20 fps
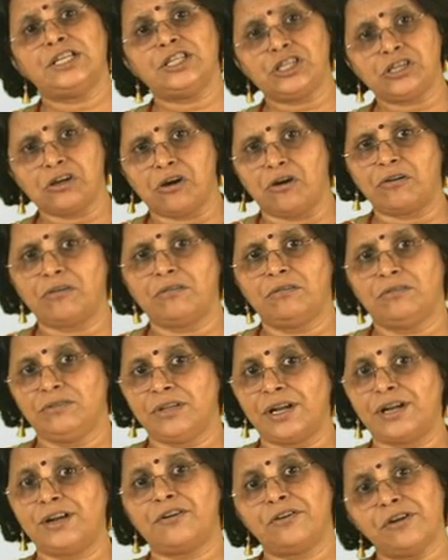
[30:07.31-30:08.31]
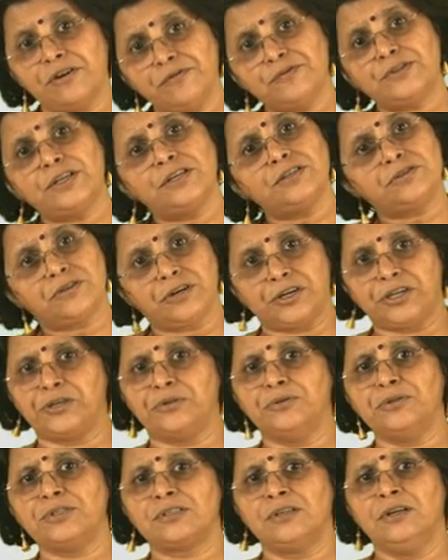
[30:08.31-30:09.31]
ensure that the drift is
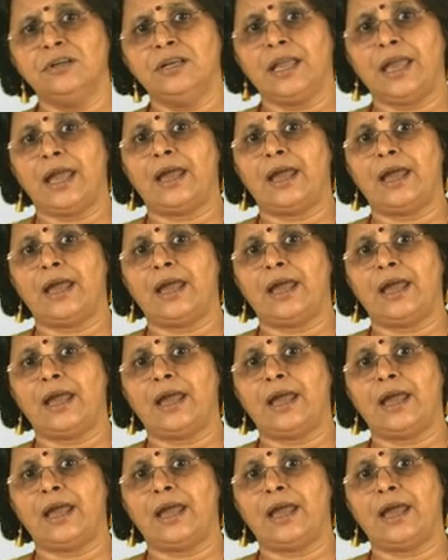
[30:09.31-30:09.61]
reduced